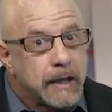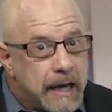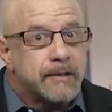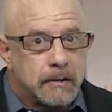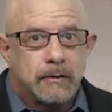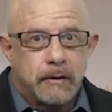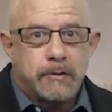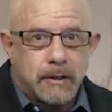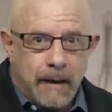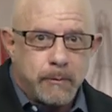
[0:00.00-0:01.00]
Yes,
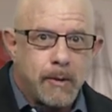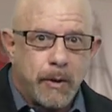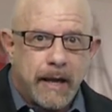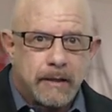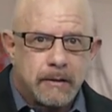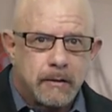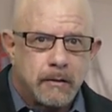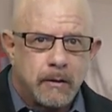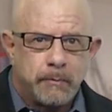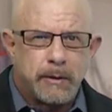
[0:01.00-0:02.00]
there's a time to rebrand,
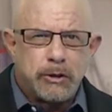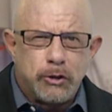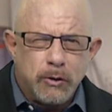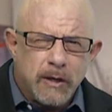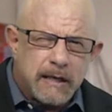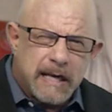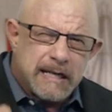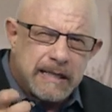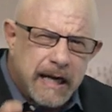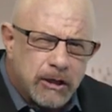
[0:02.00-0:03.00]
but do it
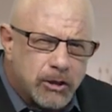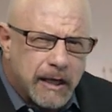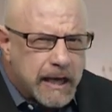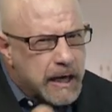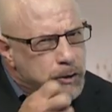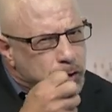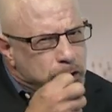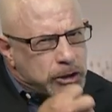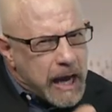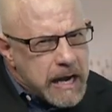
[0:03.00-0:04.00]
intentionally and
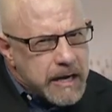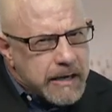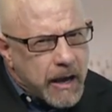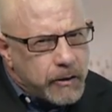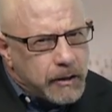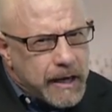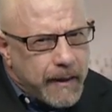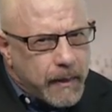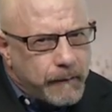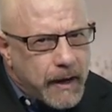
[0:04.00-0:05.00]
understanding how to
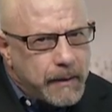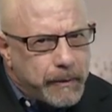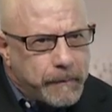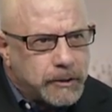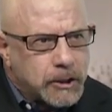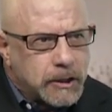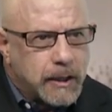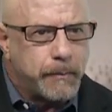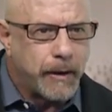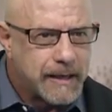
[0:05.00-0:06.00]
link the value
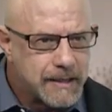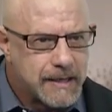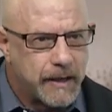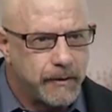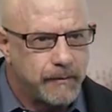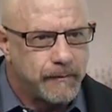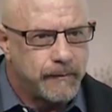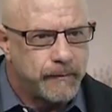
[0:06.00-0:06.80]
proposition and the brand together.